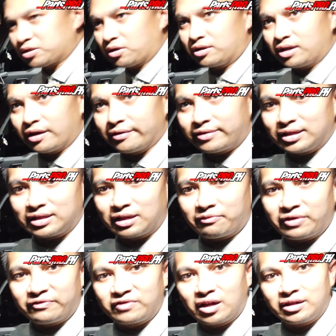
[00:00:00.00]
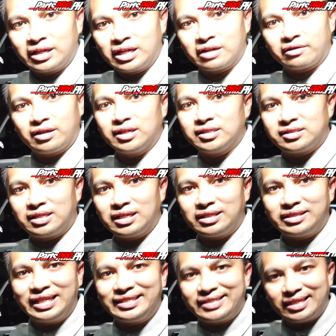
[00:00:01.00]
So another thing that we've done here is
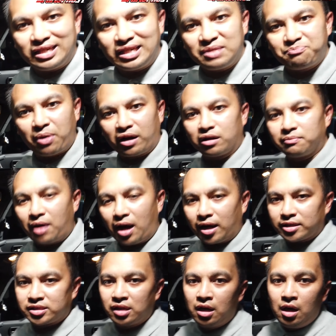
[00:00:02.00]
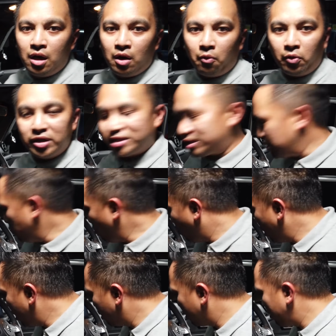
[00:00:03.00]
the DTE Pedal Box, which
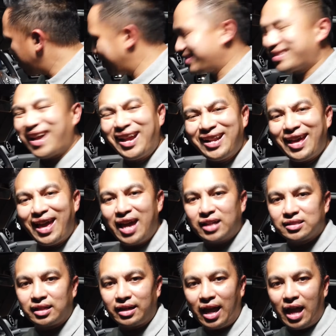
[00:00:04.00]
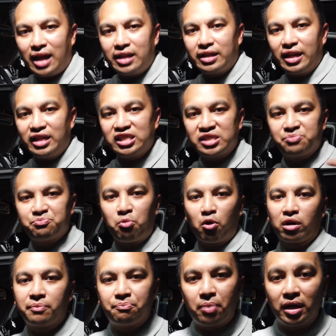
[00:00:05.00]
it kind of acts like adding a
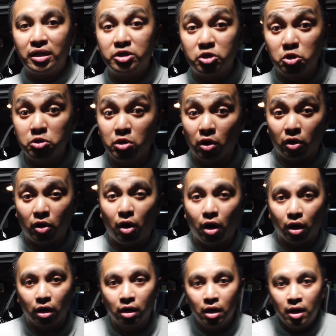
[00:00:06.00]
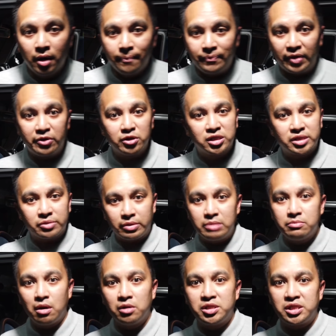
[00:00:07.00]
sport button to your car. Now there's
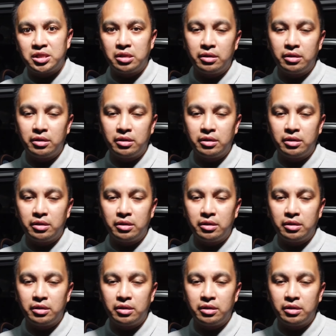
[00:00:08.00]
three modes